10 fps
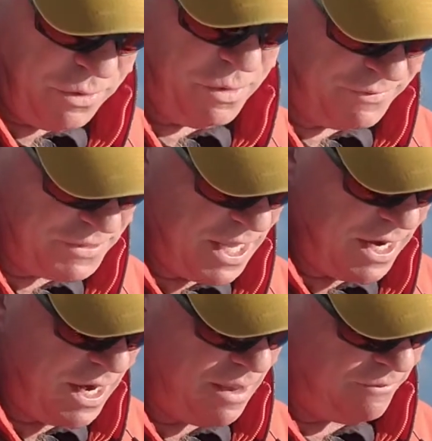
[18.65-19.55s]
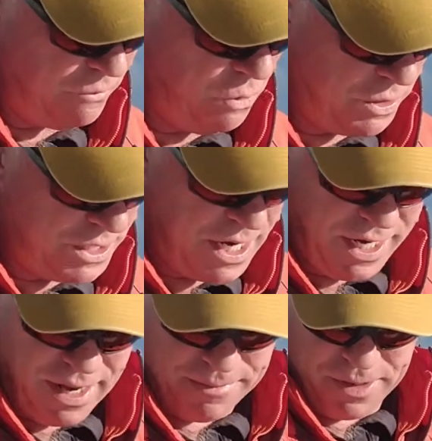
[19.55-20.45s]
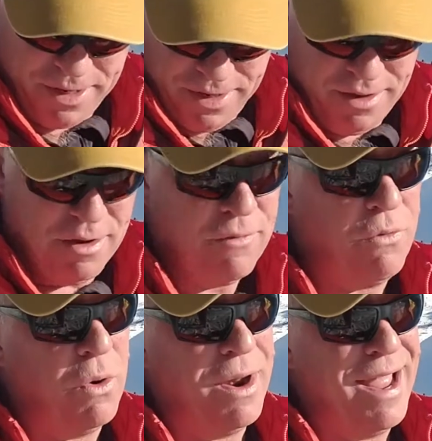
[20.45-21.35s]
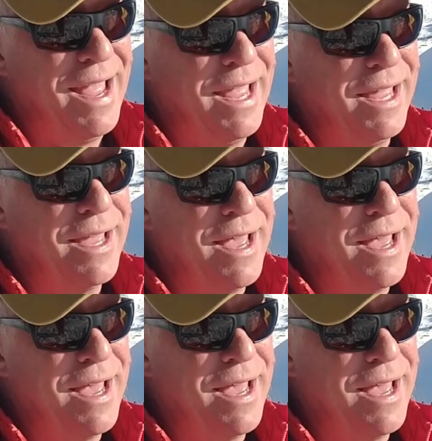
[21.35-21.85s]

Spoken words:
that we've set it up, for setting up for a